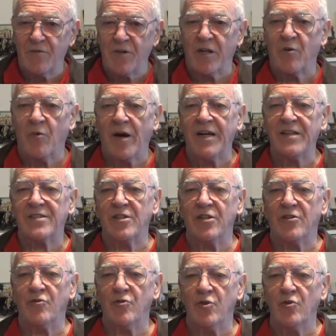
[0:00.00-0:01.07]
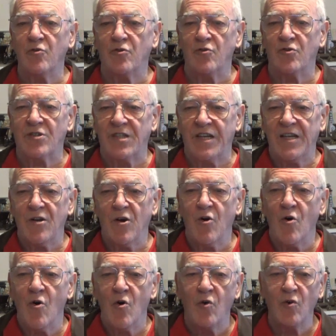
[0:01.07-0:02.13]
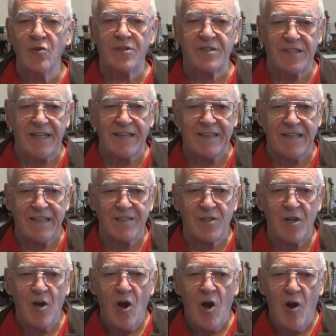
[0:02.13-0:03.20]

requires you to say a whole sentence